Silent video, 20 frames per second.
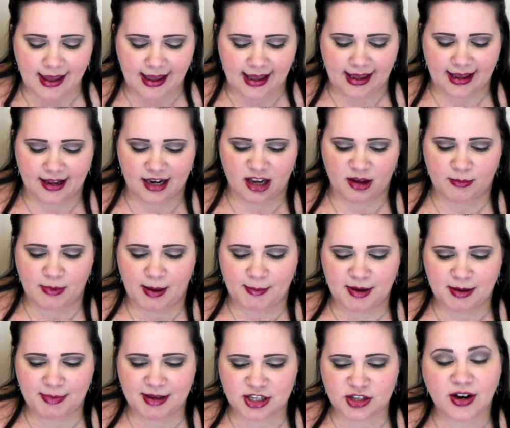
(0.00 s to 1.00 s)
And I'm going
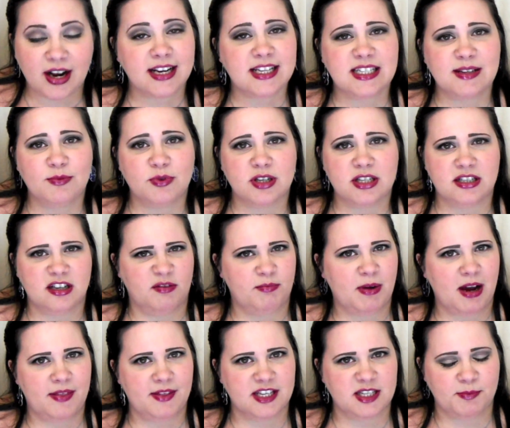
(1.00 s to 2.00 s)
to be trying some more stuff
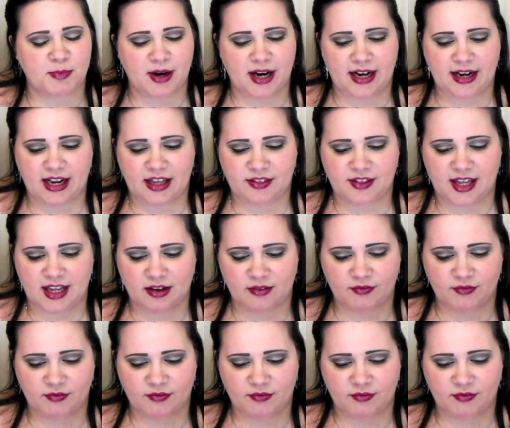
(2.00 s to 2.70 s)
by this brand, I think.